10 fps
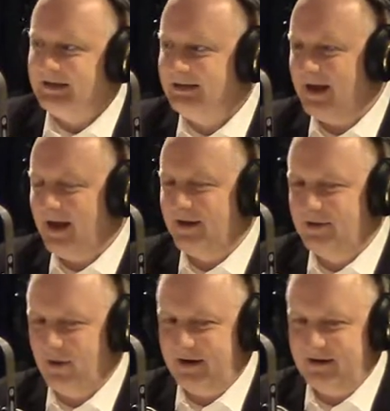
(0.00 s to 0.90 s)
Yeah,
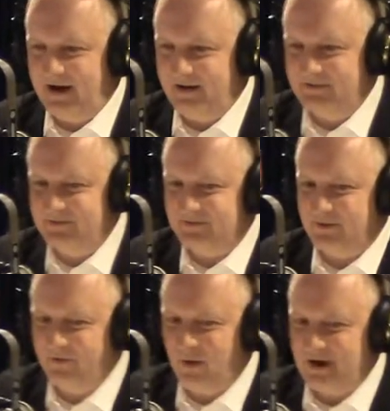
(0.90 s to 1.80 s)
you know, I, I
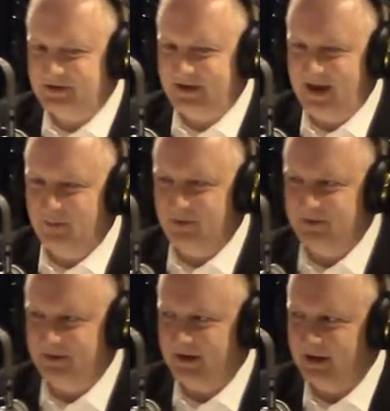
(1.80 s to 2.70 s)
sort of watched that
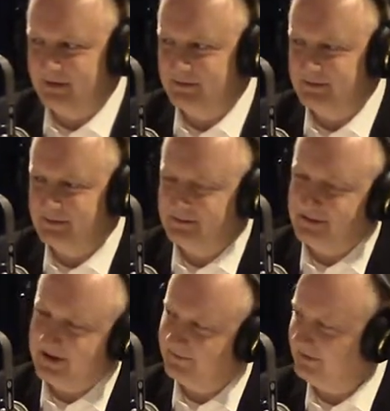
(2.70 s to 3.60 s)
with uh,
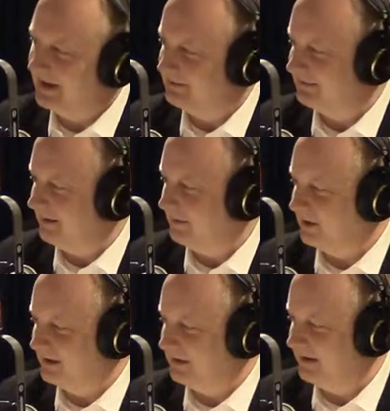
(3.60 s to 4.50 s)
kind of that um,
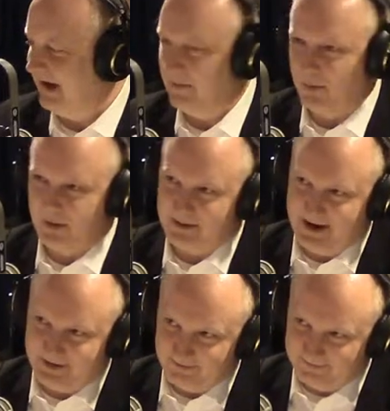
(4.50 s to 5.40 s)
gaper
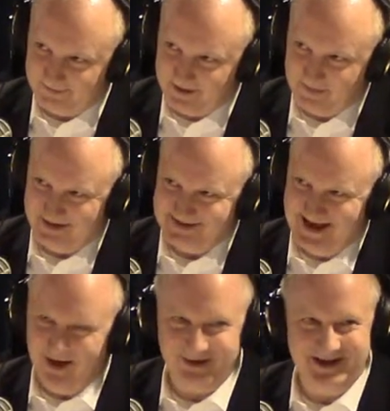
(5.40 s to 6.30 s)
kind of uh,
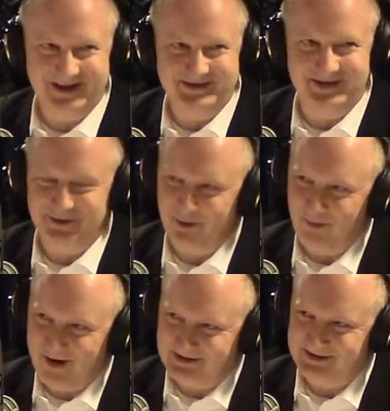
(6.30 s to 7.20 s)
mentality, as, you know,
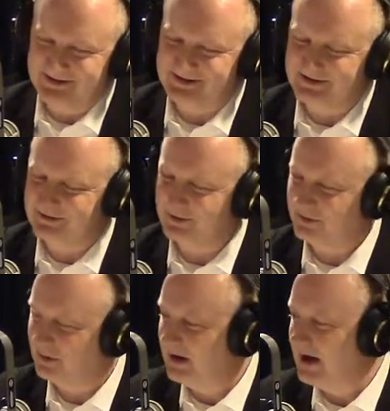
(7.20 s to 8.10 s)
watching these things go
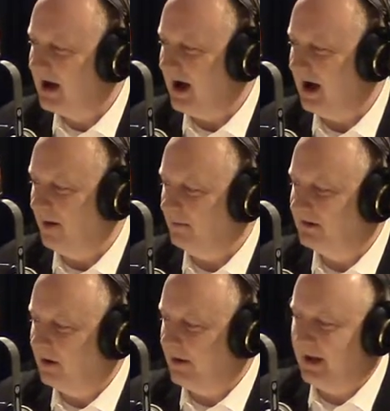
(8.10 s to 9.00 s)
through. Um,
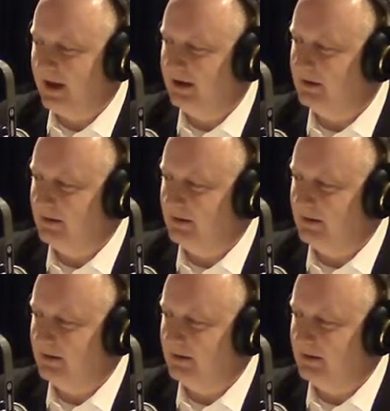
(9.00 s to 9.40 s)
you know, any